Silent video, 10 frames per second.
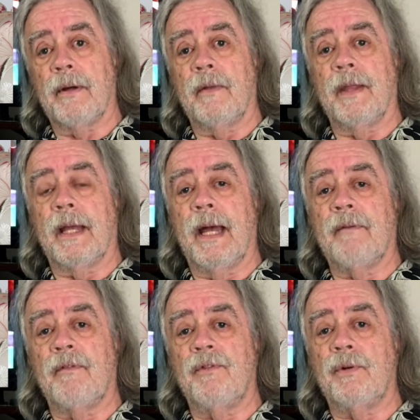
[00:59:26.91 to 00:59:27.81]
I think I have a
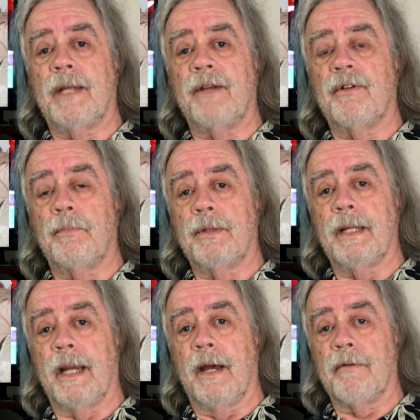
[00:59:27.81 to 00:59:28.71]
few takes to put
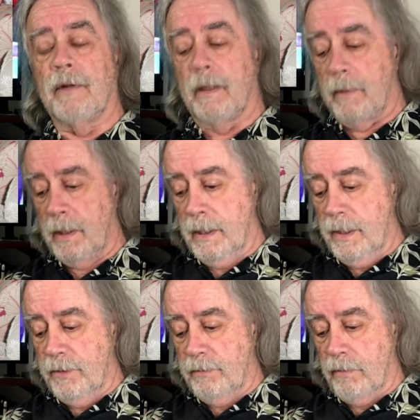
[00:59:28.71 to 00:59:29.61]
together, and then
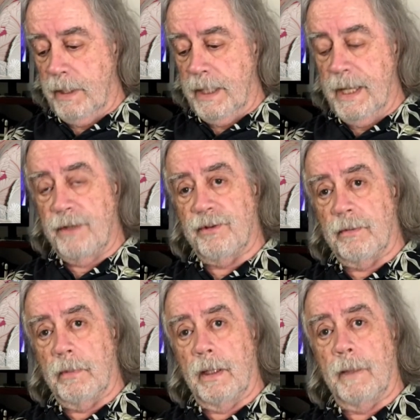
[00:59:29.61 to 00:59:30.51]
try to add
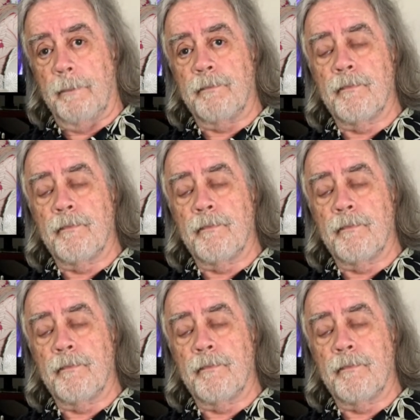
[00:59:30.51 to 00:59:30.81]
some